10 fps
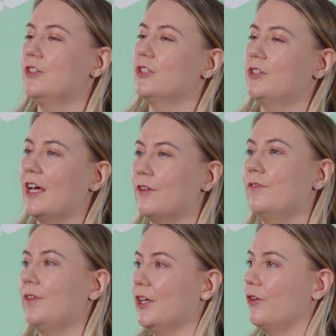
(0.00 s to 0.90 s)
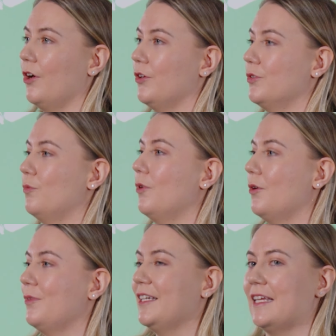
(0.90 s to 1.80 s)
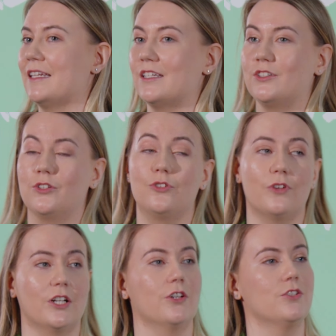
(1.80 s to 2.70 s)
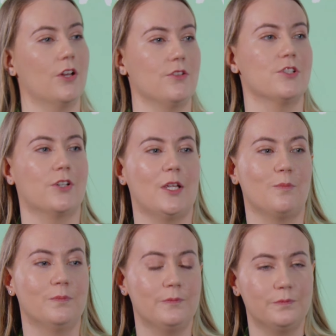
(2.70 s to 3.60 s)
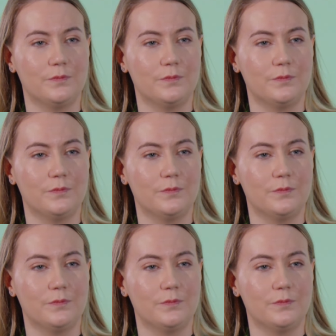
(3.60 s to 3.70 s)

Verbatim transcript: and just trying to figure out what we needed to trigger downstream.